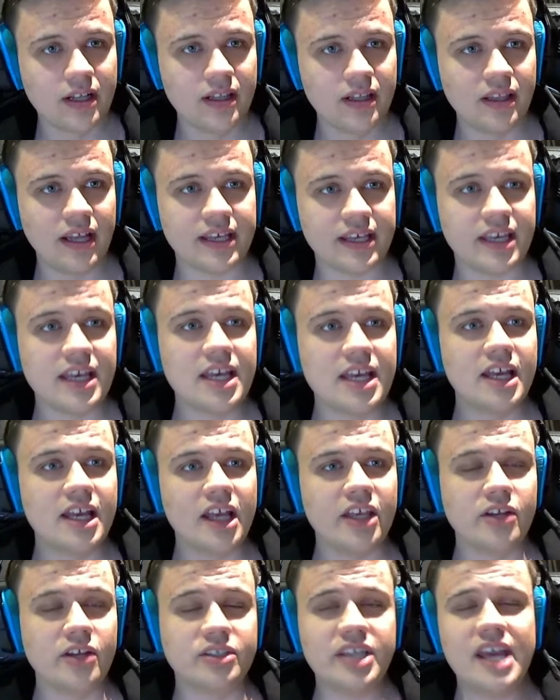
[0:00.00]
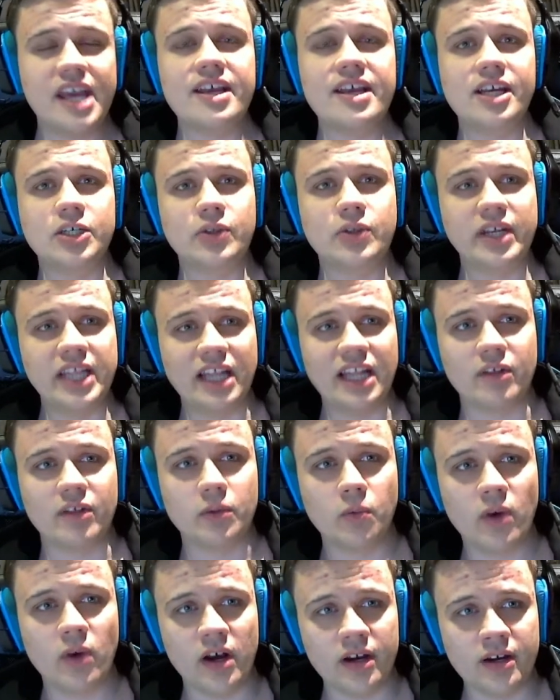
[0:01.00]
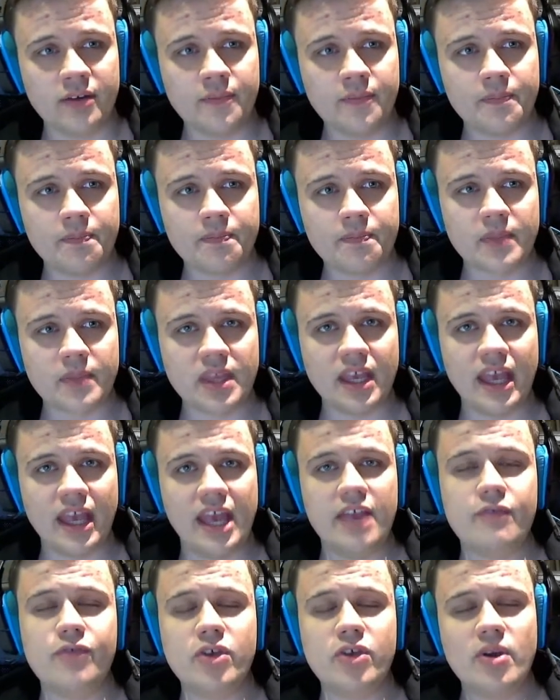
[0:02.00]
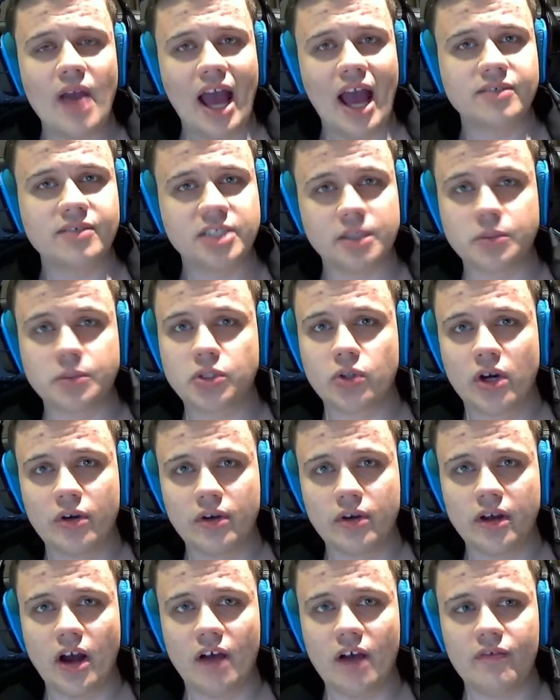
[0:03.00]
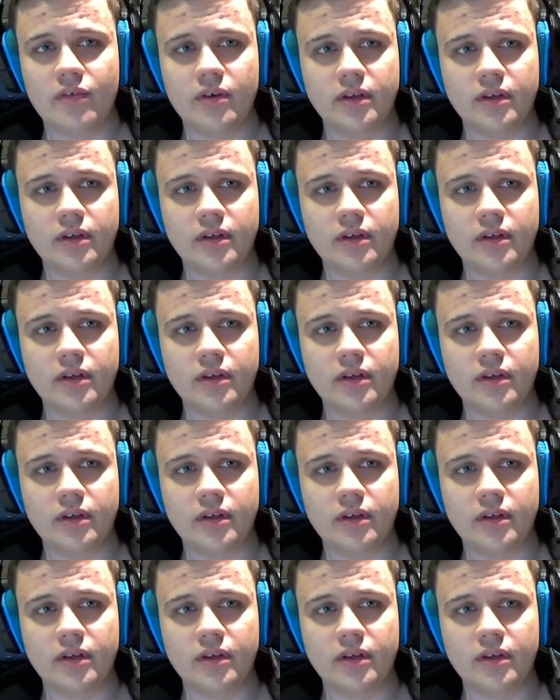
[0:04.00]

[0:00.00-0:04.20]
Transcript: Like, you're taking a trade level 1, if you have some sort of